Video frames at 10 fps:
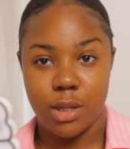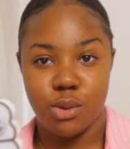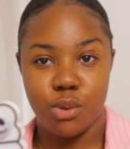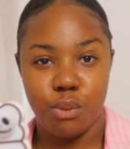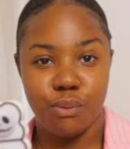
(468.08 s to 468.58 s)

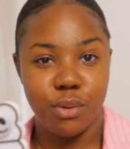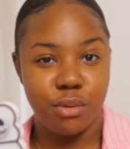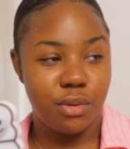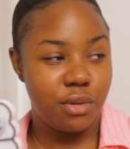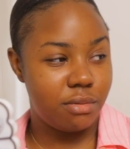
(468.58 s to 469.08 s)
so
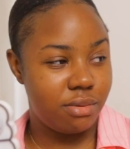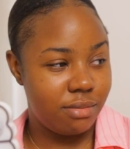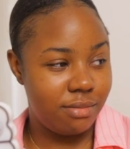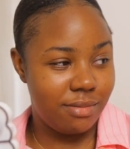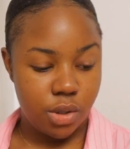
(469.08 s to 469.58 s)
rude.
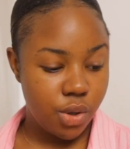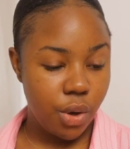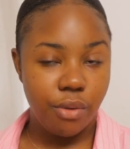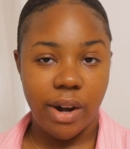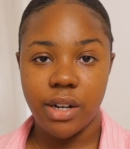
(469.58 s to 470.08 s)

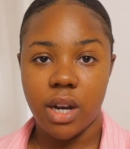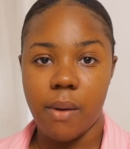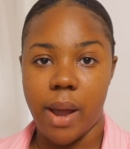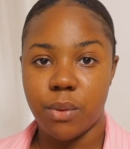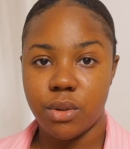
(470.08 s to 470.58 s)
So right now
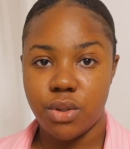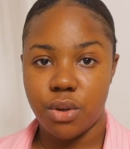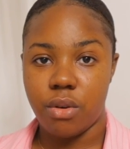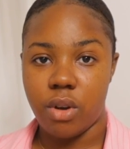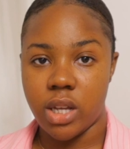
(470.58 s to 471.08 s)
I want to
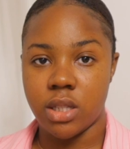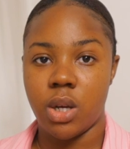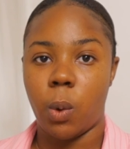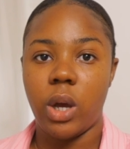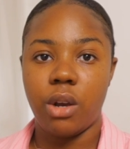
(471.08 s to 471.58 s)
create
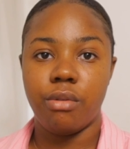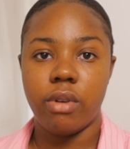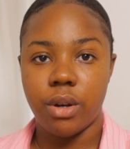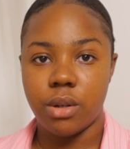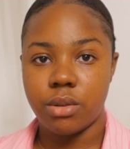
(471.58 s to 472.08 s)
a quick
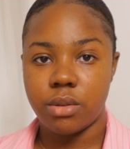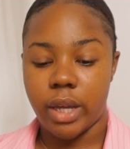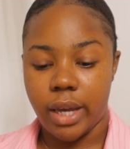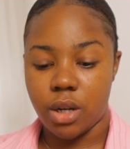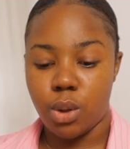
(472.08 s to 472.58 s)
reel,
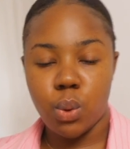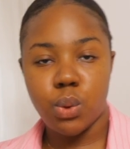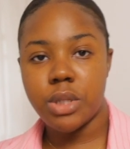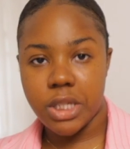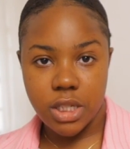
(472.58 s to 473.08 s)
like an
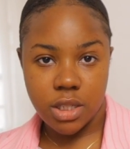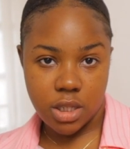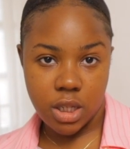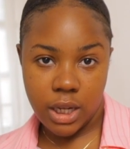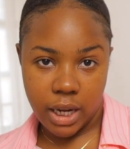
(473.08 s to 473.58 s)

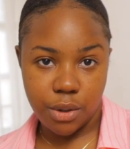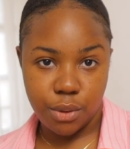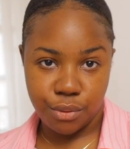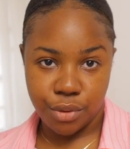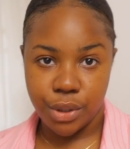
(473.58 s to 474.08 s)
OTD kind
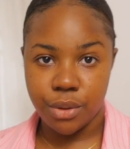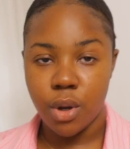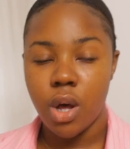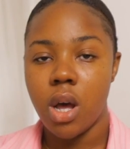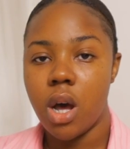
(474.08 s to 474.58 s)
of reel
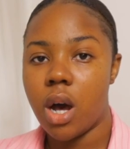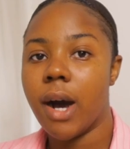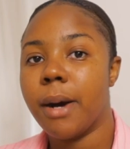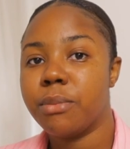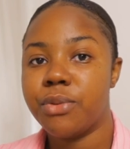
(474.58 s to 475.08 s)

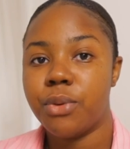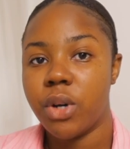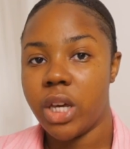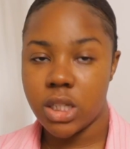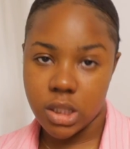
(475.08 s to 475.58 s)
um,
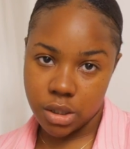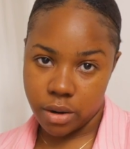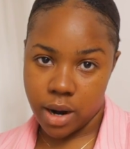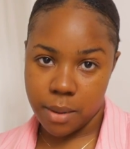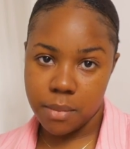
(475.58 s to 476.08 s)
for
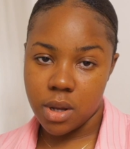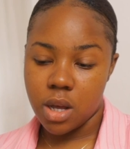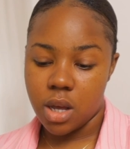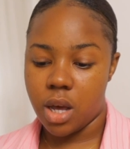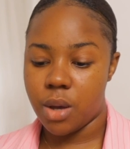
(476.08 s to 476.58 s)
Instagram
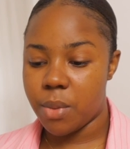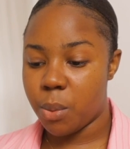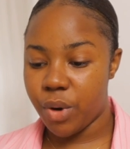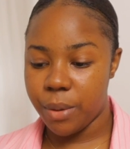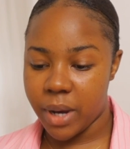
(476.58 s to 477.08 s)
um,
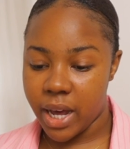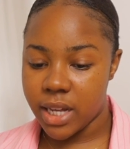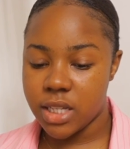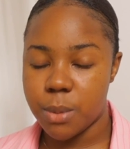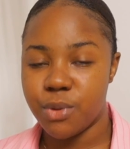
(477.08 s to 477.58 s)
I'm wearing
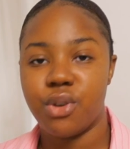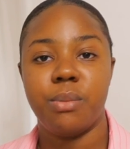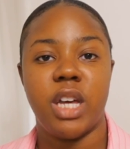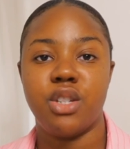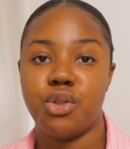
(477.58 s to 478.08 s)
items
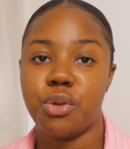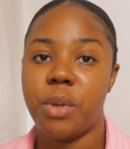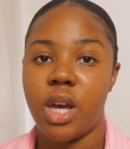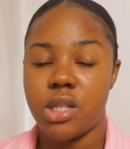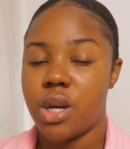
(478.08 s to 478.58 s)
from
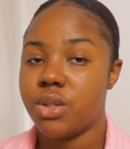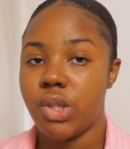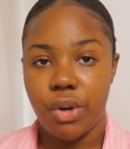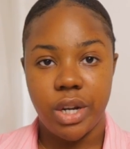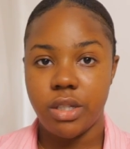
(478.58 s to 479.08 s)
Jumia Sound
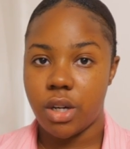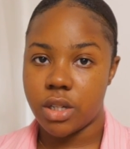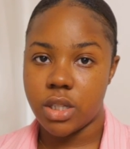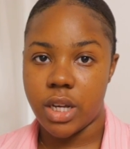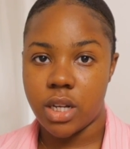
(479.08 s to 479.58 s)
to create
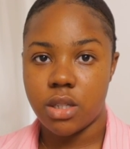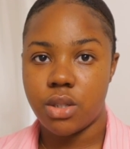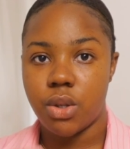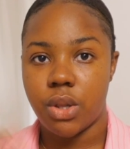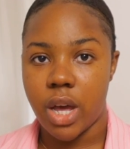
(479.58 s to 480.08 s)
content
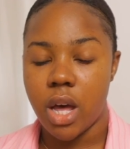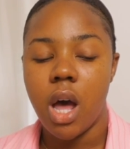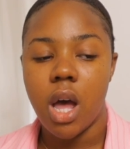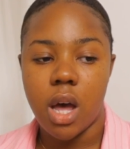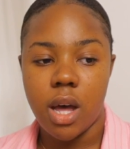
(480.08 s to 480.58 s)
so that
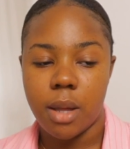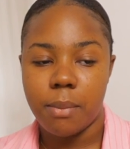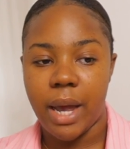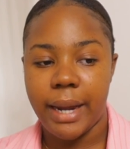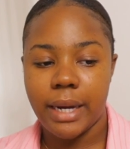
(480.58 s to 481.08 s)
um, I